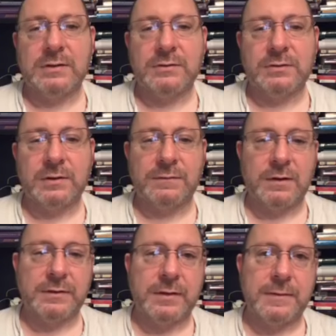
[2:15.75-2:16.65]
and stuff
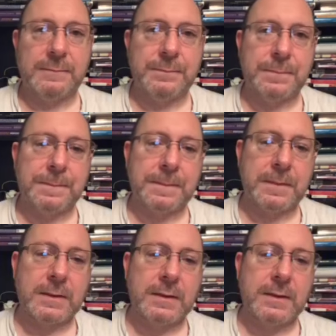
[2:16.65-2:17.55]
like that.
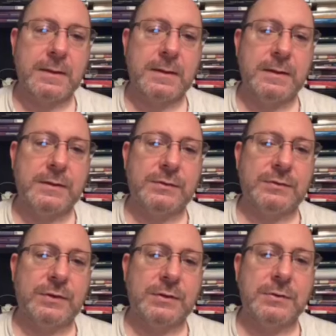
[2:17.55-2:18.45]

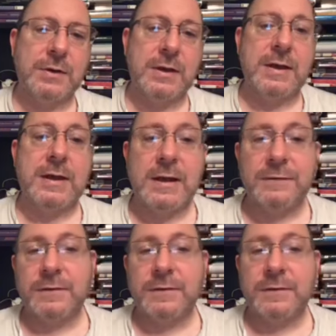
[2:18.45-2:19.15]
So if